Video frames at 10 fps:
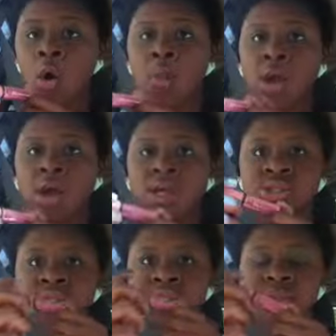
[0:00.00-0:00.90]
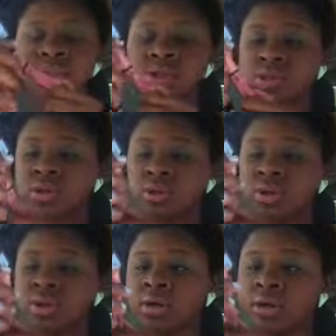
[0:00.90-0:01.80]
oh my gosh it smells so
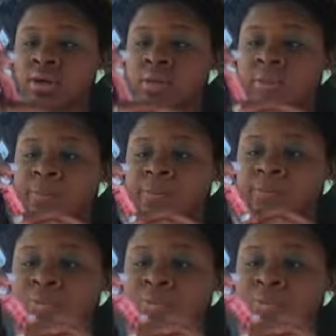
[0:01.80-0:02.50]
good um